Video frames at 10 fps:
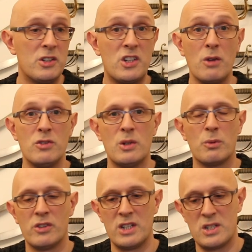don't you
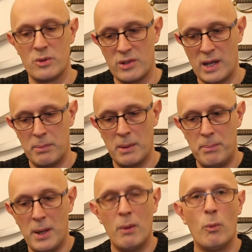want distal taper,
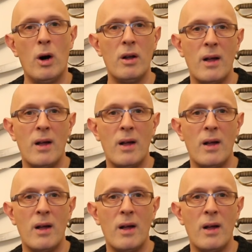but what